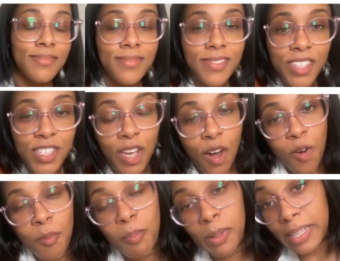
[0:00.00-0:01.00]

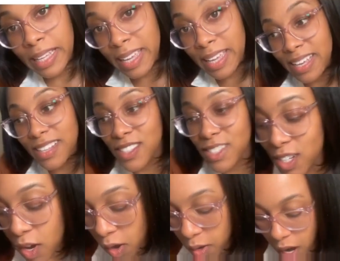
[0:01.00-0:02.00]
So please,
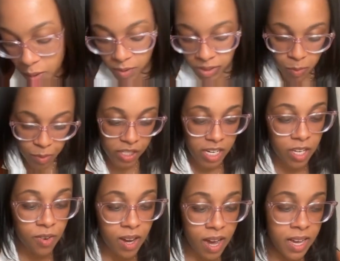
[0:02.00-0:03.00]
I really appreciate
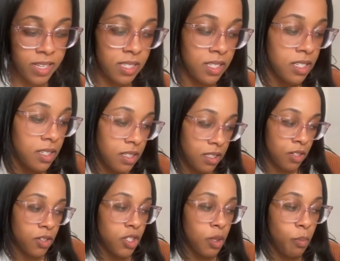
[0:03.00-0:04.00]
you guys,
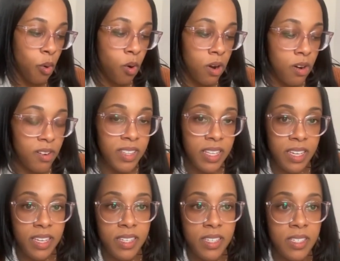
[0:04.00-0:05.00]
your support on
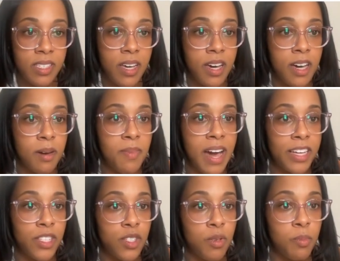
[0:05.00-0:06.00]
these.
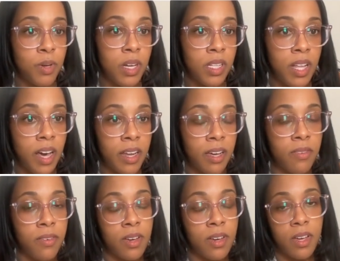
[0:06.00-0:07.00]
I do put a lot
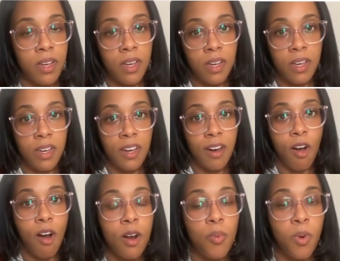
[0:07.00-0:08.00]
of
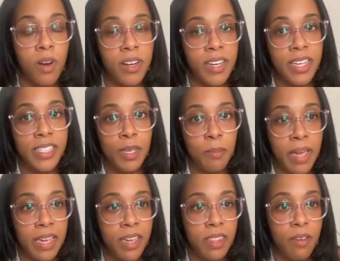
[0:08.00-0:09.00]
hard work into
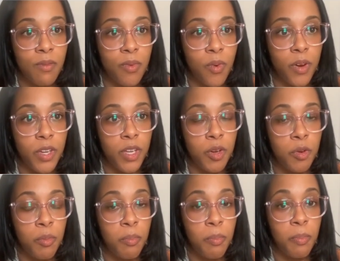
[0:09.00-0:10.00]
making them for
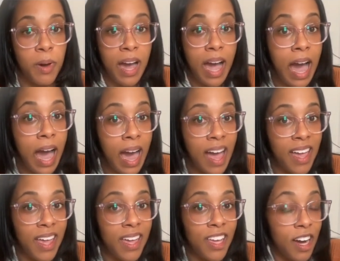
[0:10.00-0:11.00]
you, but
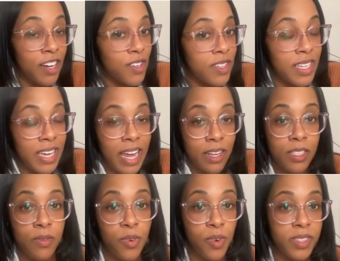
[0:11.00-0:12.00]
I understand how
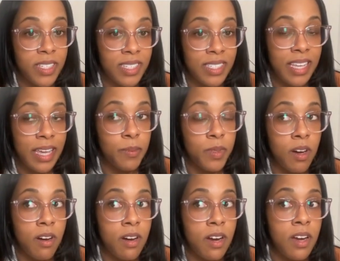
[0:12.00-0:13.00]
difficult these exams
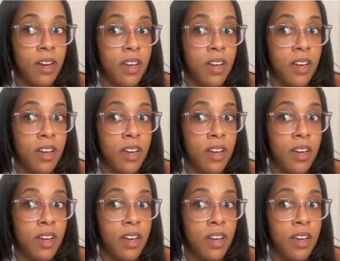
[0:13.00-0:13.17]
are.